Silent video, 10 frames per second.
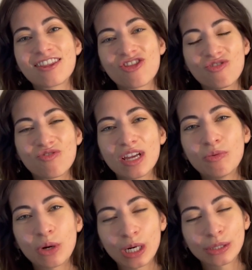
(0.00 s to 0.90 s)
3
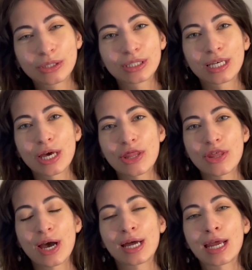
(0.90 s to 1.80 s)
words
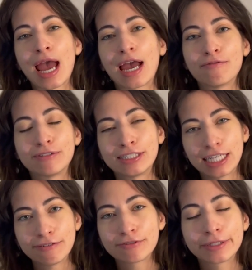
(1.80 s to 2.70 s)
that have
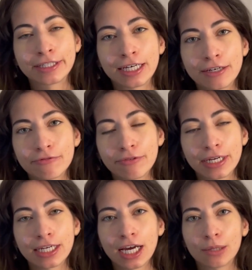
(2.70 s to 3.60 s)
saved my life when
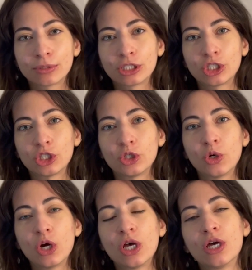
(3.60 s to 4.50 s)
it comes to
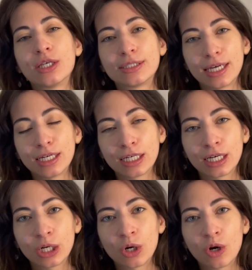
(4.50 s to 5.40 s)
setting
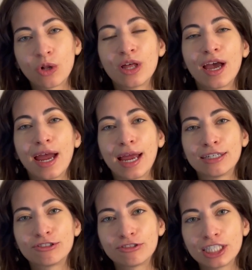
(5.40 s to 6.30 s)
a goal
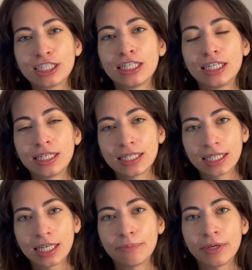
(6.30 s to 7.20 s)
and really
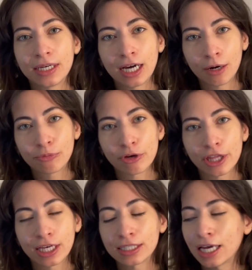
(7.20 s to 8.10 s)
keeping up with
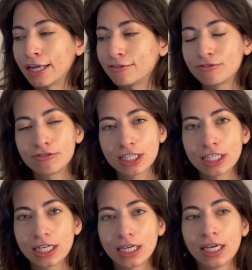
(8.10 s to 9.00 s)
it and
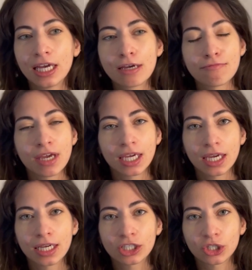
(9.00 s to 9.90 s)
really
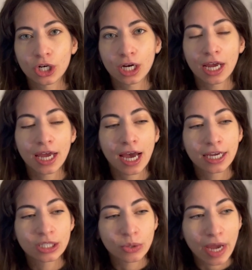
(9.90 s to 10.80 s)
making sure I
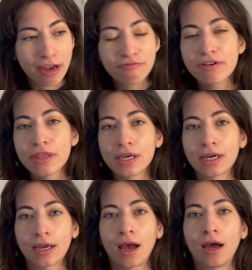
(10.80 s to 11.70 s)
do everything
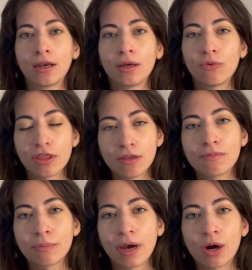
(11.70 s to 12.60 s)
I can within
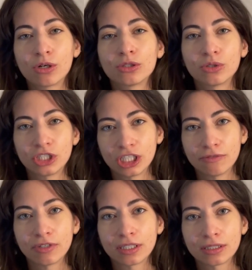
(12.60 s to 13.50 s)
my power to
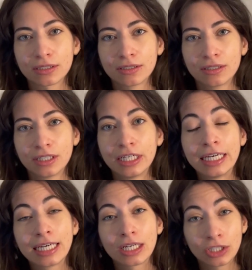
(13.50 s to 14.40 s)
achieve it.
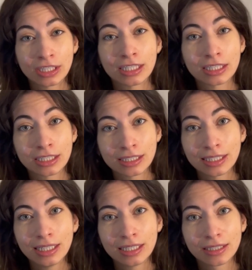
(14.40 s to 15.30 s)

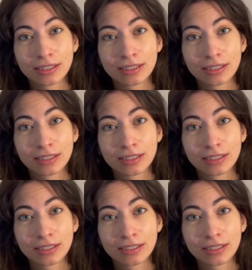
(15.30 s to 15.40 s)
Consistency,